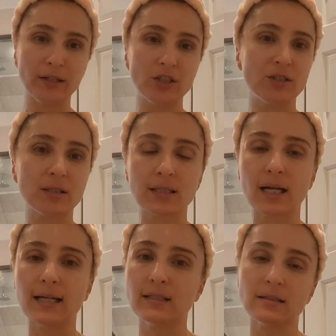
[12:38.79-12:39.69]
I just
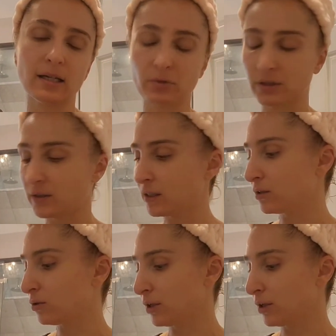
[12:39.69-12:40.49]
decided, I was thinking,